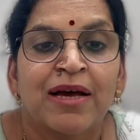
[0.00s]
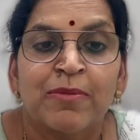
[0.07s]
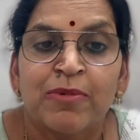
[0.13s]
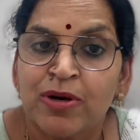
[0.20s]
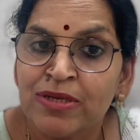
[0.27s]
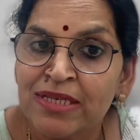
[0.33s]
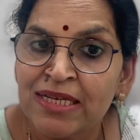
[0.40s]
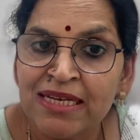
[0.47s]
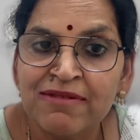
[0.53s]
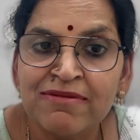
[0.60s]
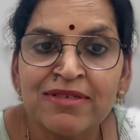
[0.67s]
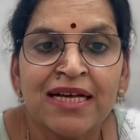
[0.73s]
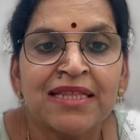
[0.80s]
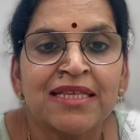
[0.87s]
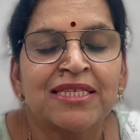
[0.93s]
because leaves
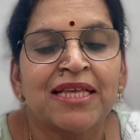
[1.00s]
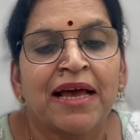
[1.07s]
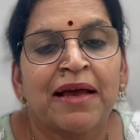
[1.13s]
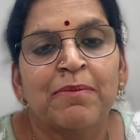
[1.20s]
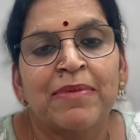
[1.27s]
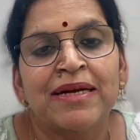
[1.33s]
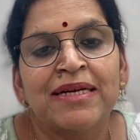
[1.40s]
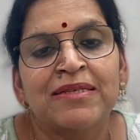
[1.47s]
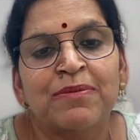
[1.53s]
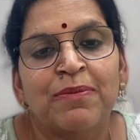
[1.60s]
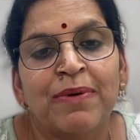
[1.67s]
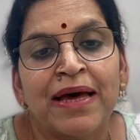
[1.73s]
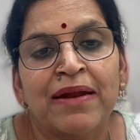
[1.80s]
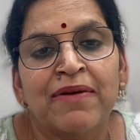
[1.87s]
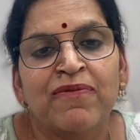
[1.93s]
are the segments
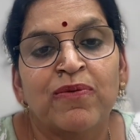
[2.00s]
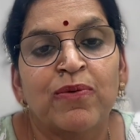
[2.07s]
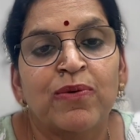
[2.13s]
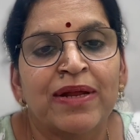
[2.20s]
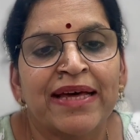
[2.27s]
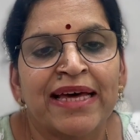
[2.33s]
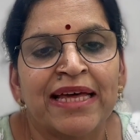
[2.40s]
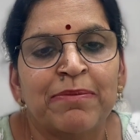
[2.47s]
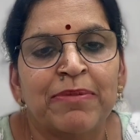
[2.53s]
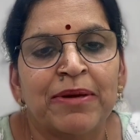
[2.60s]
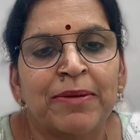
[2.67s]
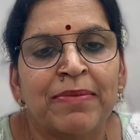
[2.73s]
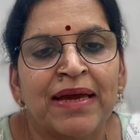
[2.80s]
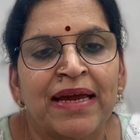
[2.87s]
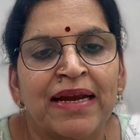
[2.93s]
where food can be
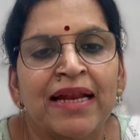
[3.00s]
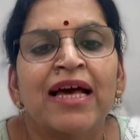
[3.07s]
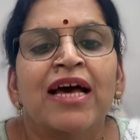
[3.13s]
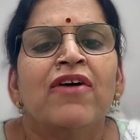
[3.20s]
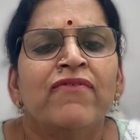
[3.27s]
made.